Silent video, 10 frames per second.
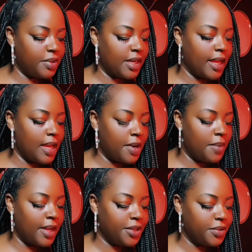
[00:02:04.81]
and then I come
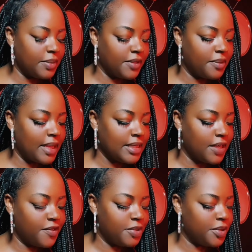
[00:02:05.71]
home and I do something for
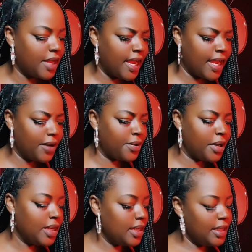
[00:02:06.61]
myself from 2 to 8,
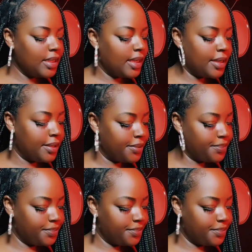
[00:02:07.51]
or I don't know.